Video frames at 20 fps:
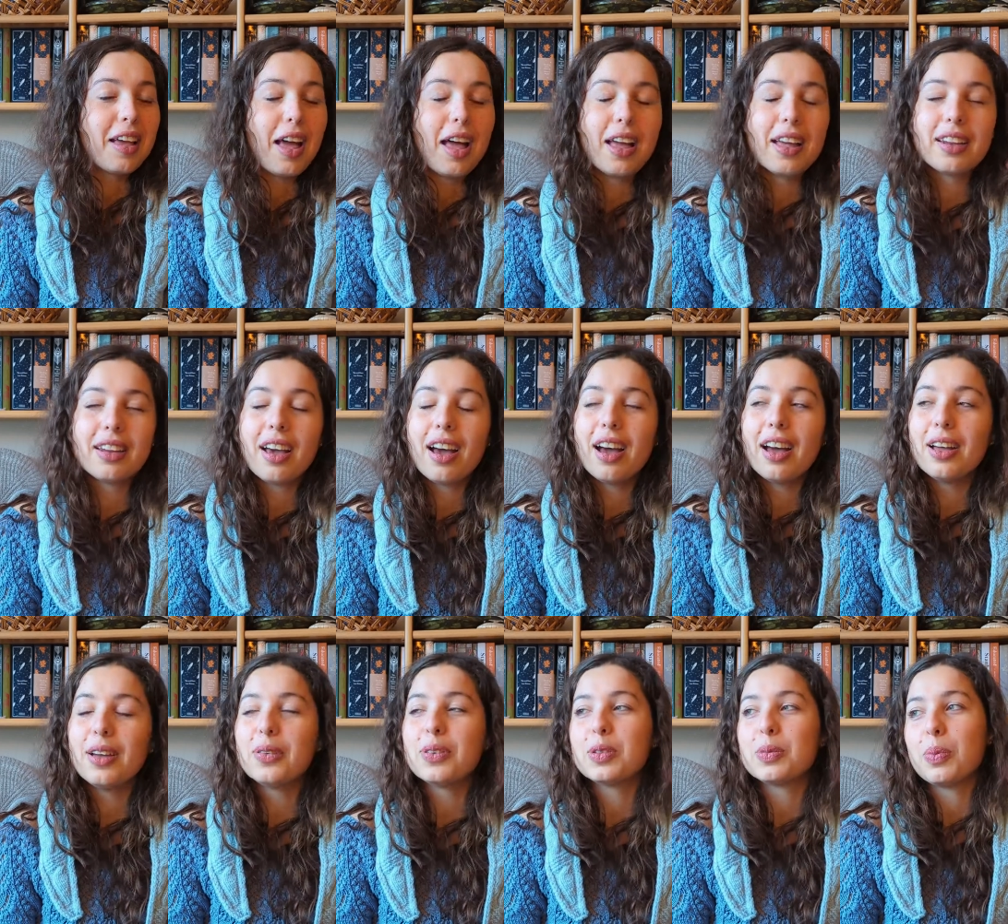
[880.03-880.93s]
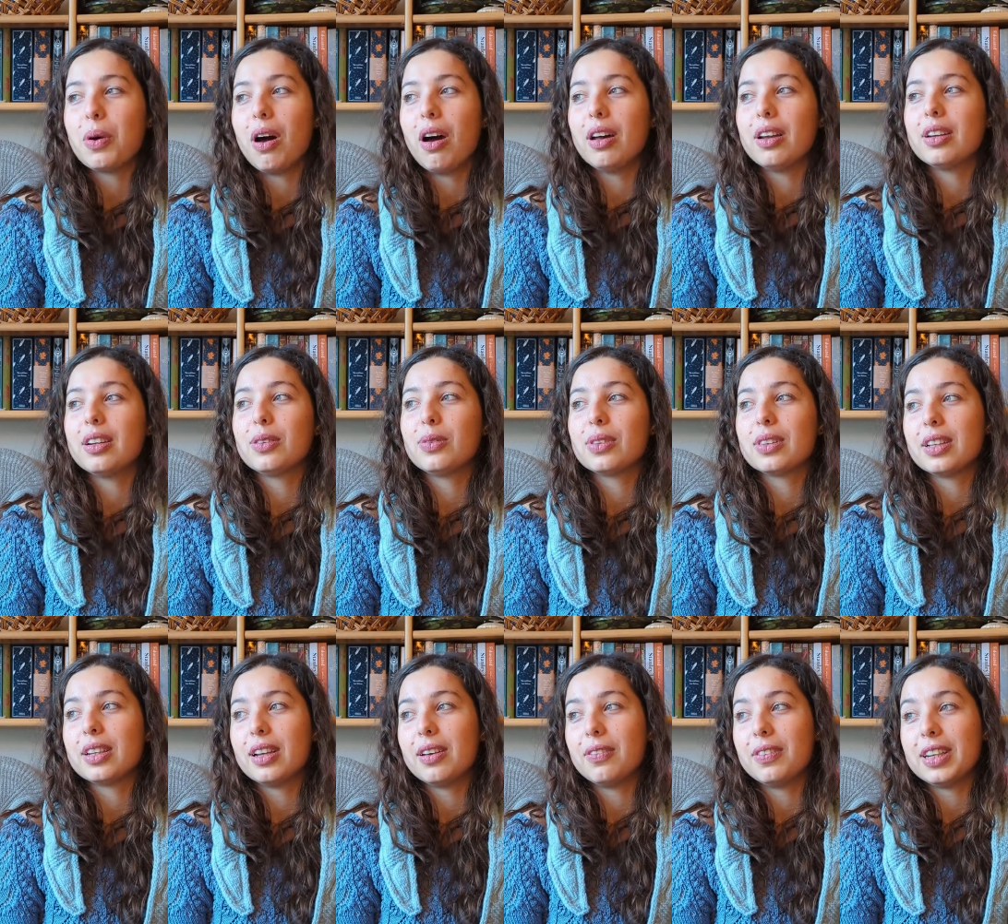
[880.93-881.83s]
And I was partnered with the
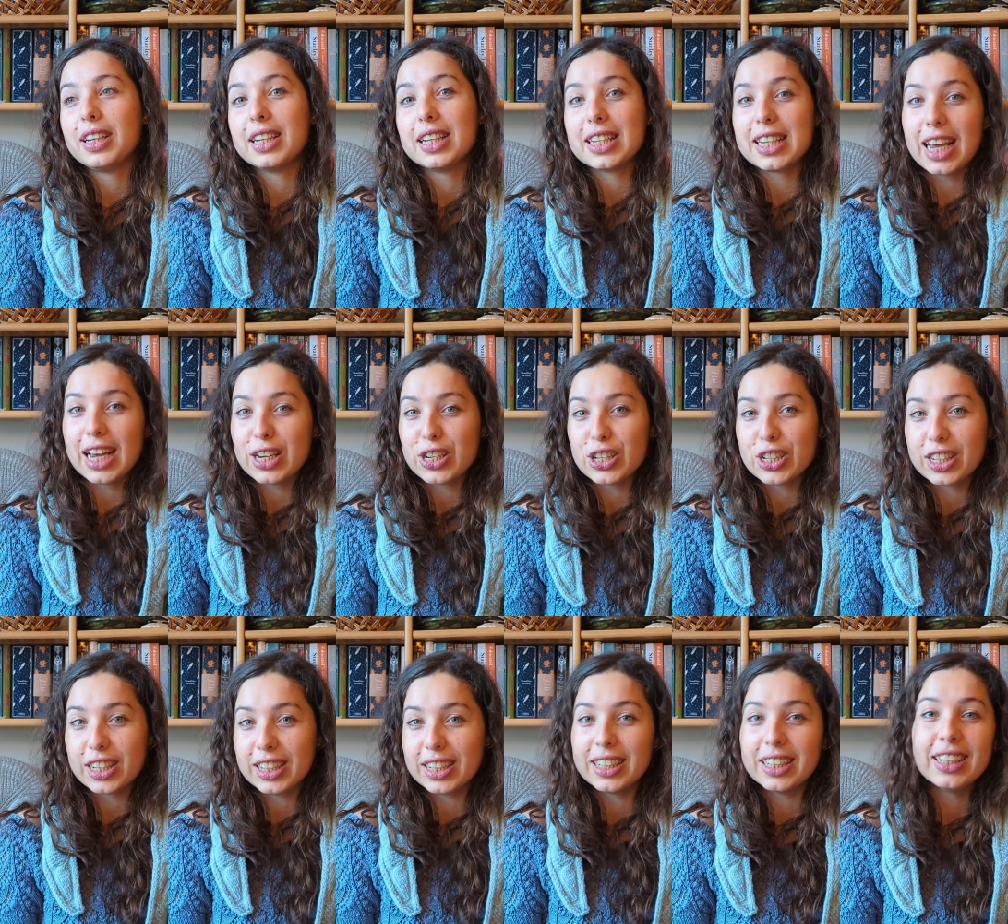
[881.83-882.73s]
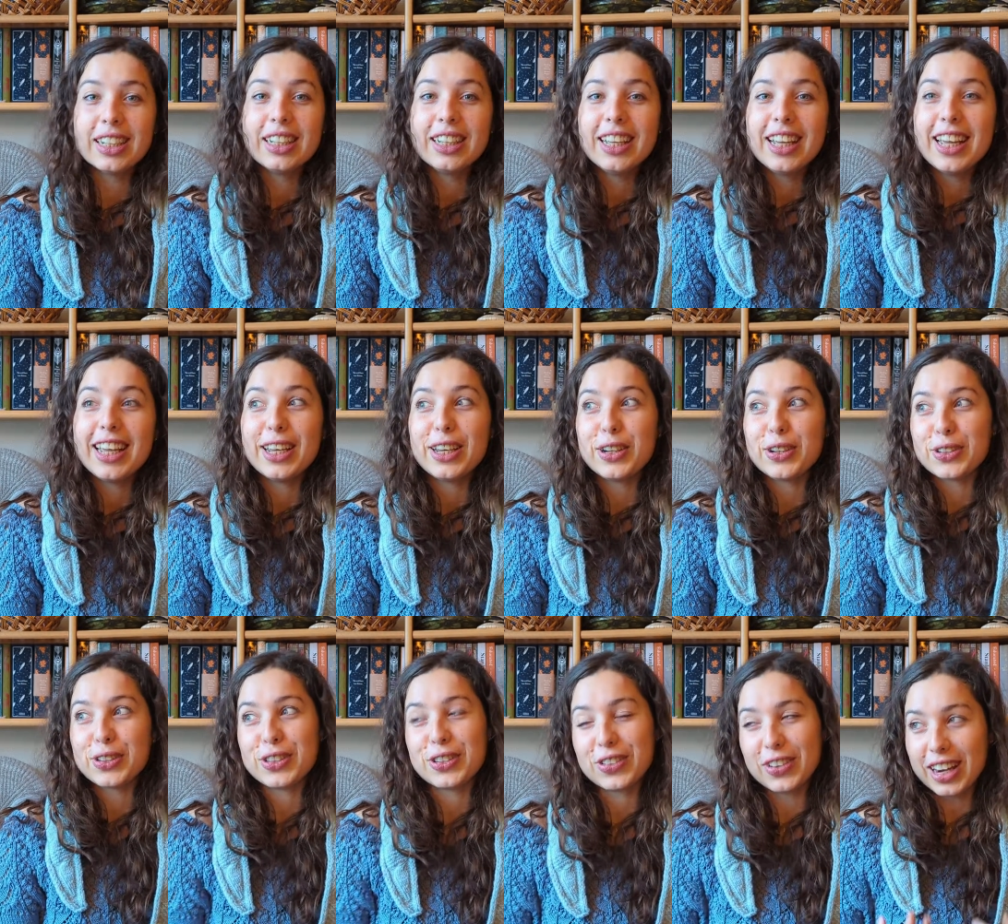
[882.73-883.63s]
lovely Natasha in
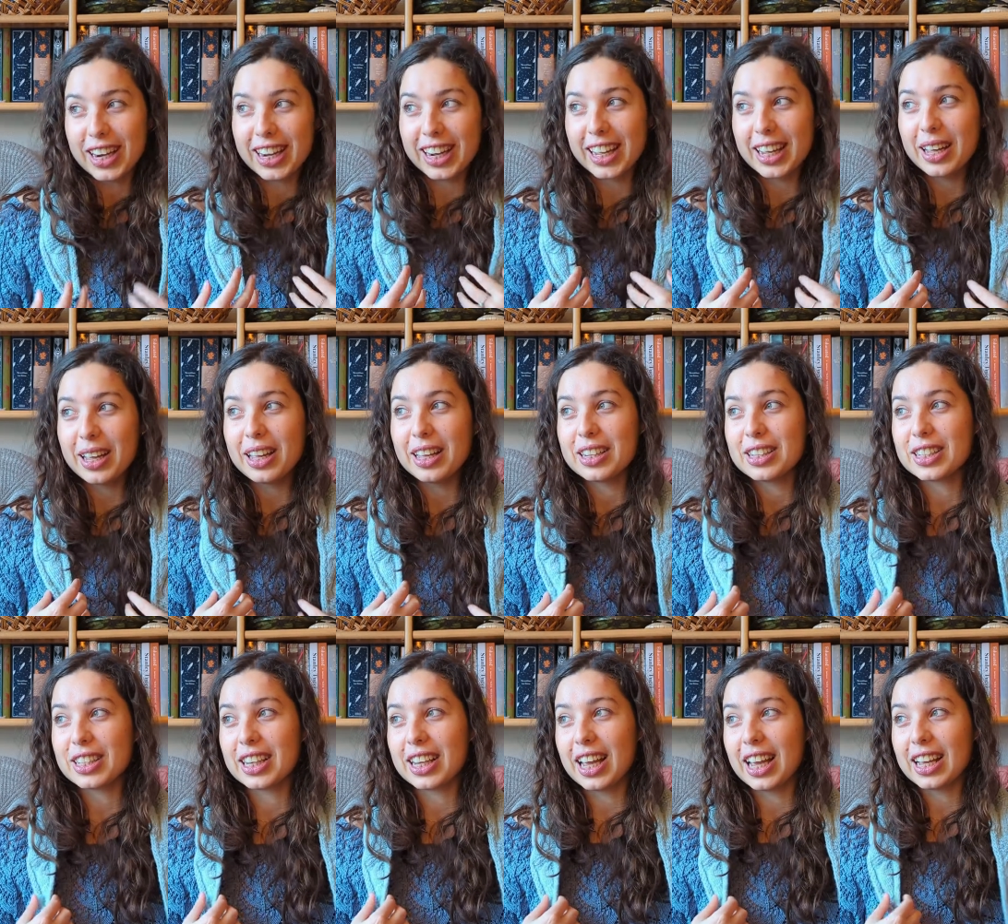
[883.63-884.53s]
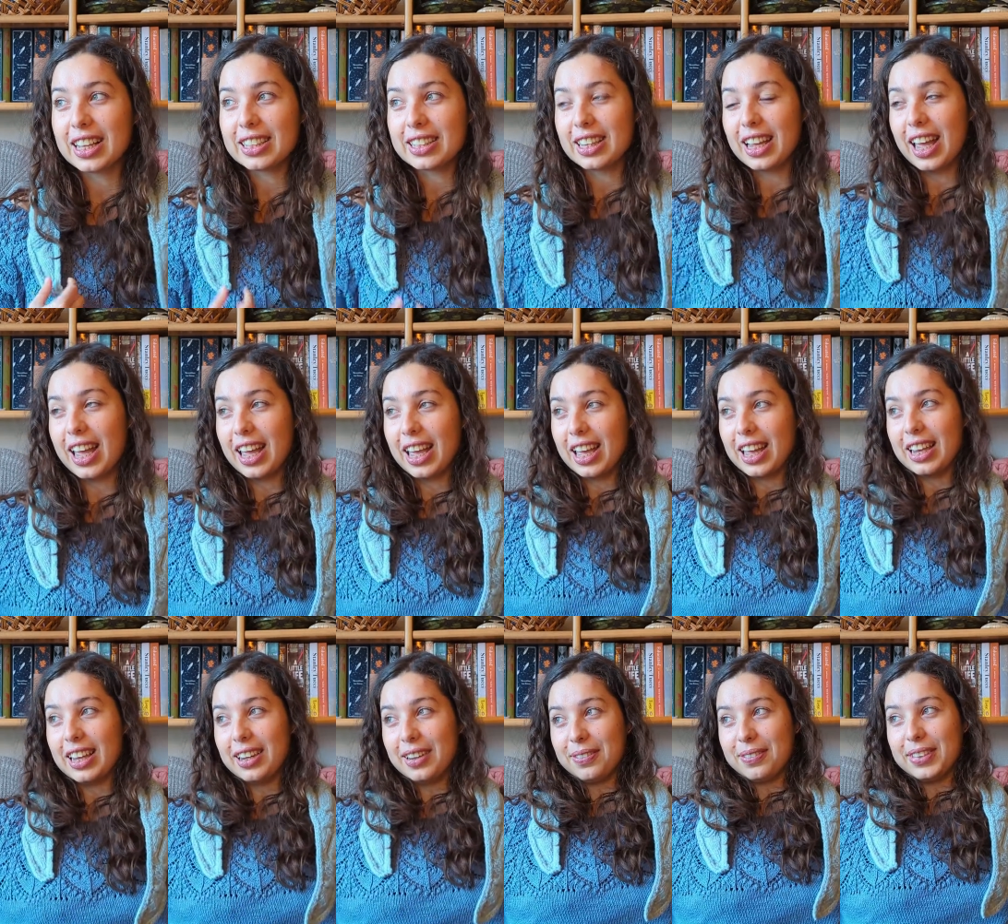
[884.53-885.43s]
Australia. She has a
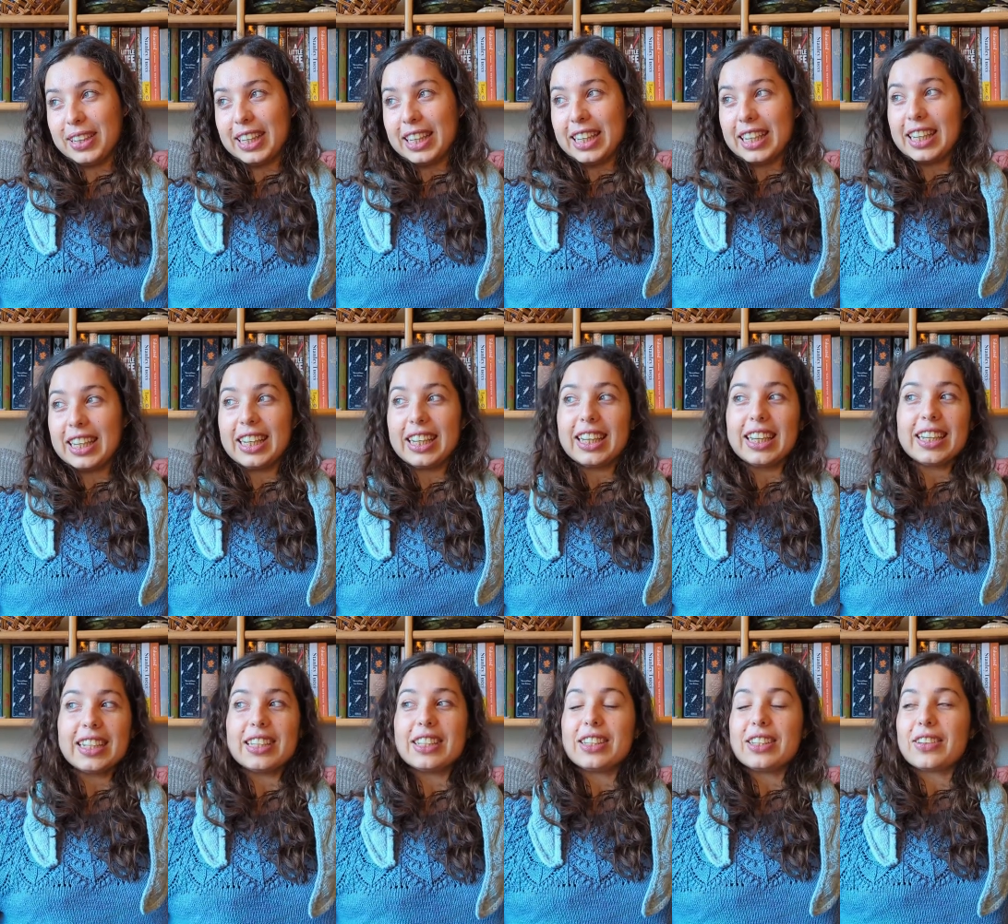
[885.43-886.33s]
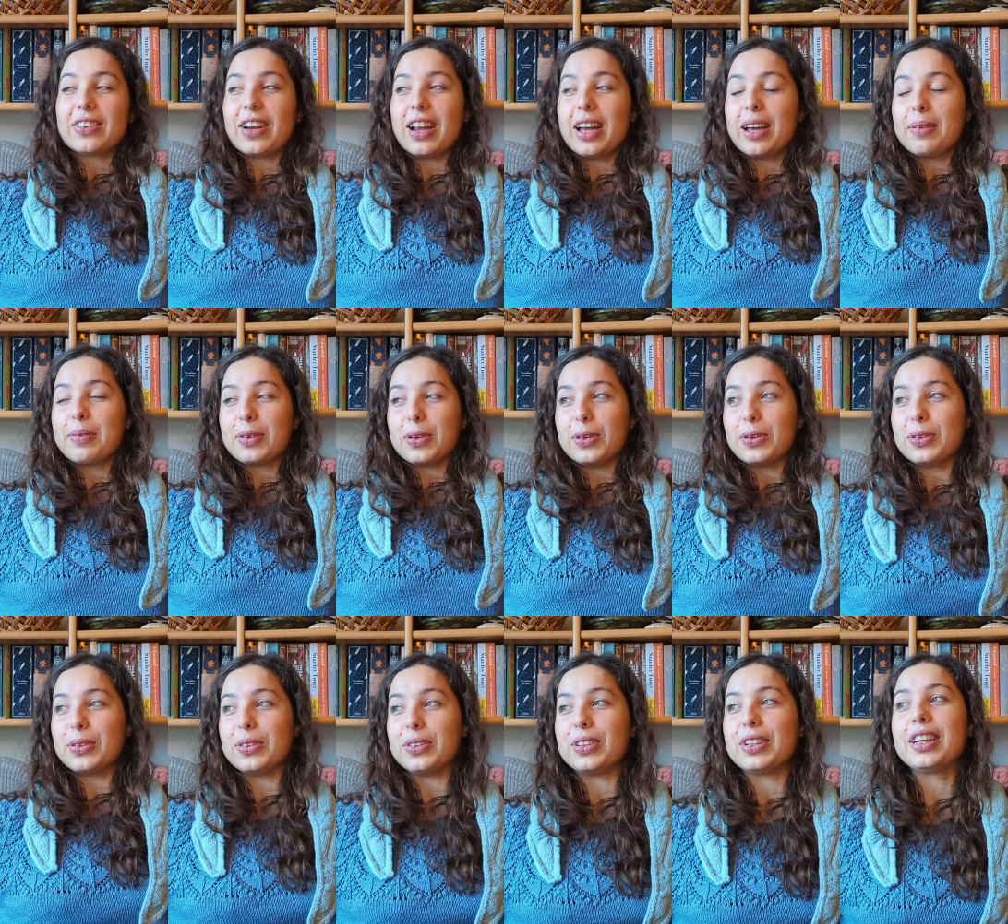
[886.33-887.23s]
lovely Instagram
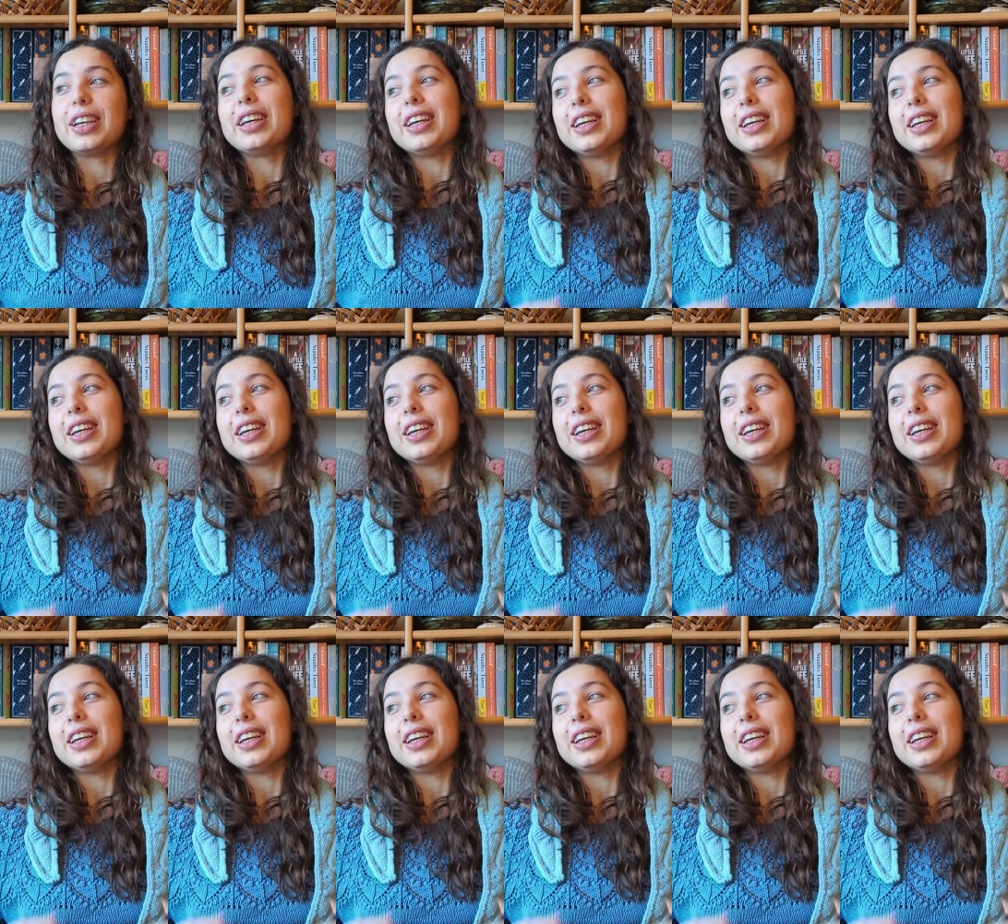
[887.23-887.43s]
called,